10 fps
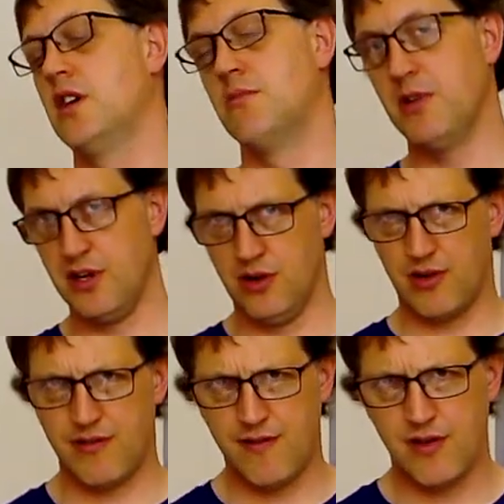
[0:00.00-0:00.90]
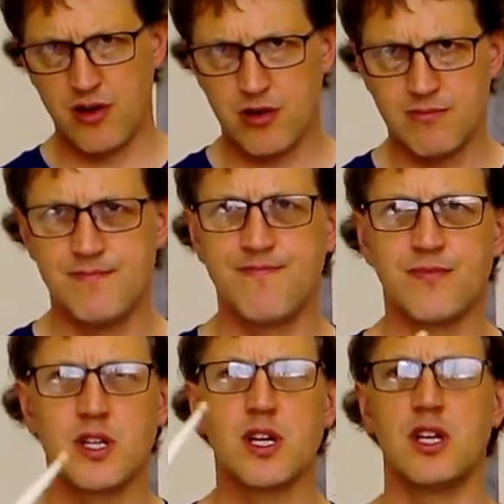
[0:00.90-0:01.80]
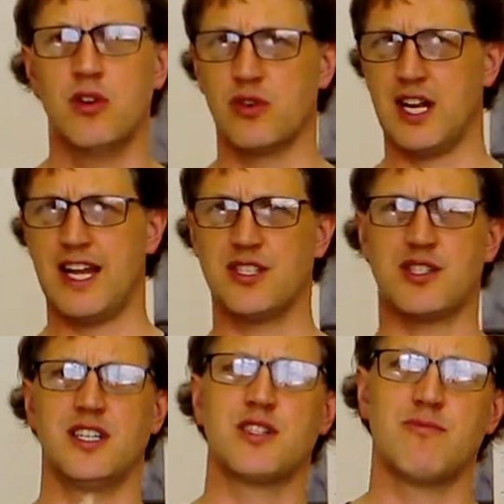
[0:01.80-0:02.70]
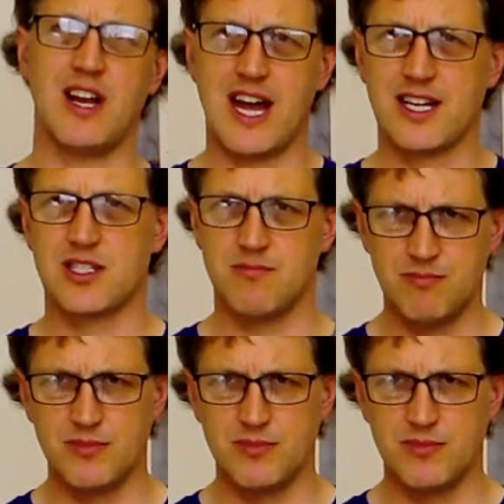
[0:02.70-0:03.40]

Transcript: but not firm, not clenched, nice and relaxed.